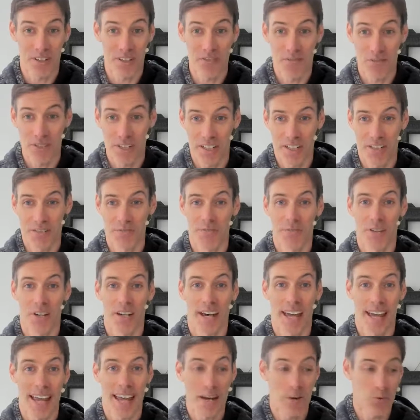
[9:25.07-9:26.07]
It's really good
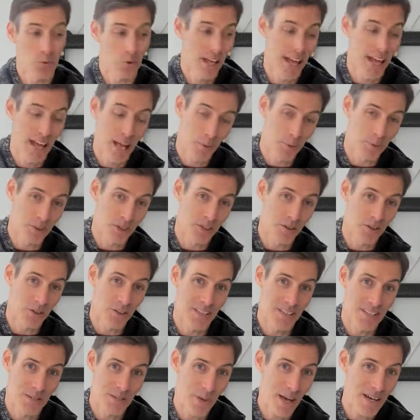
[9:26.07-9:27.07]
fun, and it will help you,
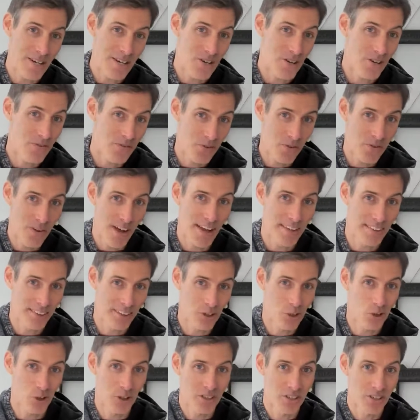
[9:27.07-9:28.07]
especially if you've had
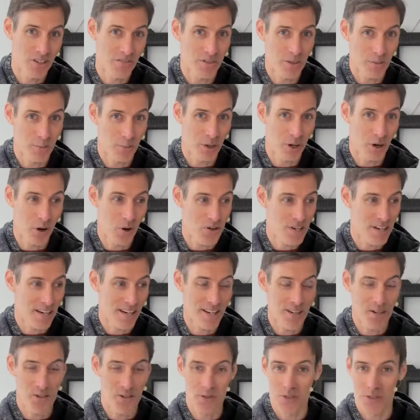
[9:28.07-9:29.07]
the all or nothing approach
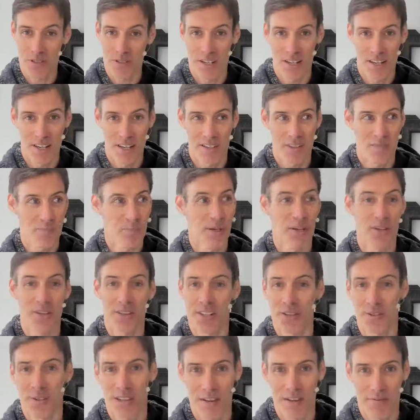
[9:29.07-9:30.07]
and you've been
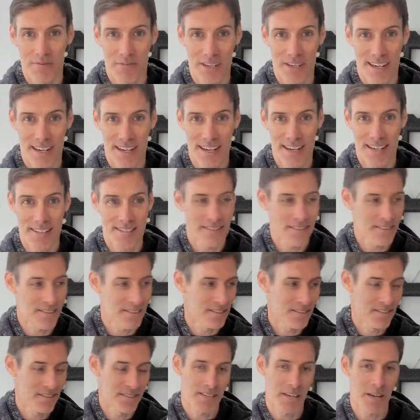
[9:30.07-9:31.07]
doing that for years.
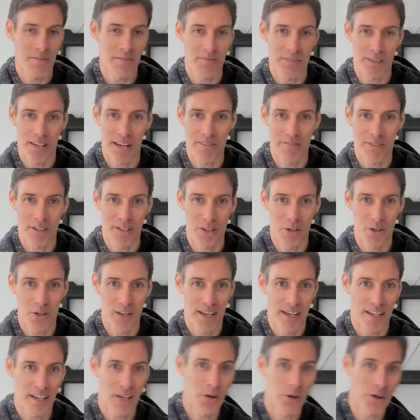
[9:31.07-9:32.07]
Same thing every new
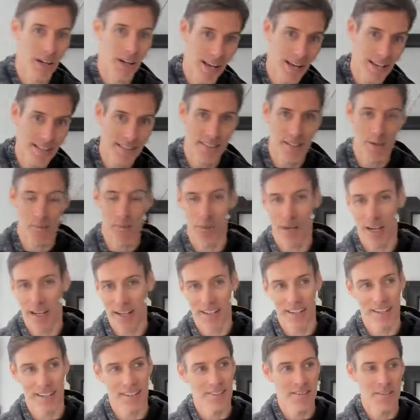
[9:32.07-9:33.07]
year, going at it
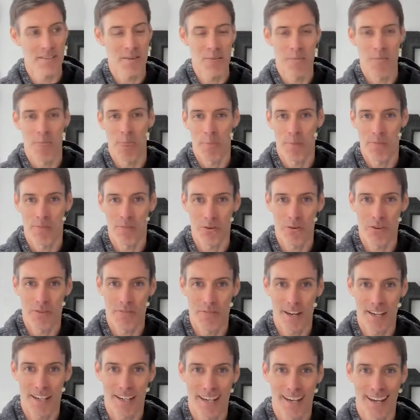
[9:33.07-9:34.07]
back before a
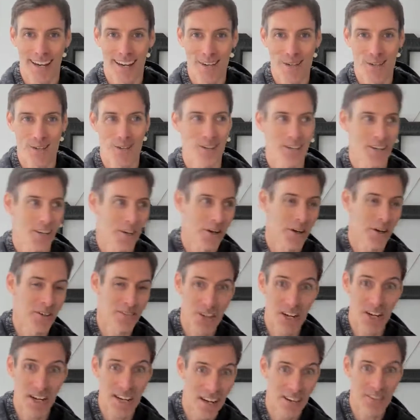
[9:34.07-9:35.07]
vacation. You're going,
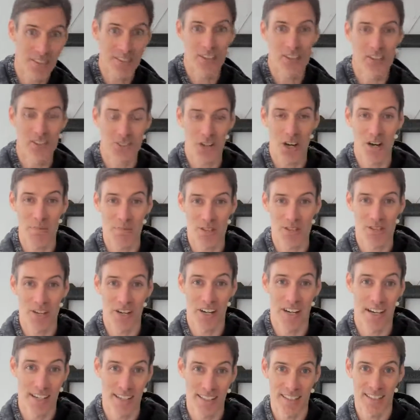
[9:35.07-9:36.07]
right, I've got to start my
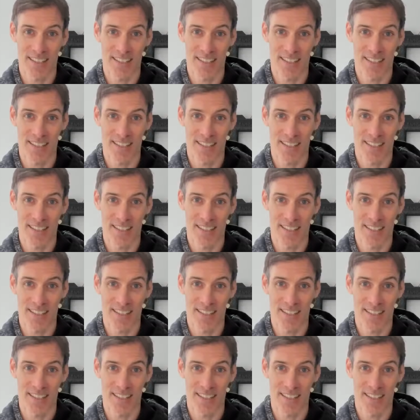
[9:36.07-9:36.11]
diet.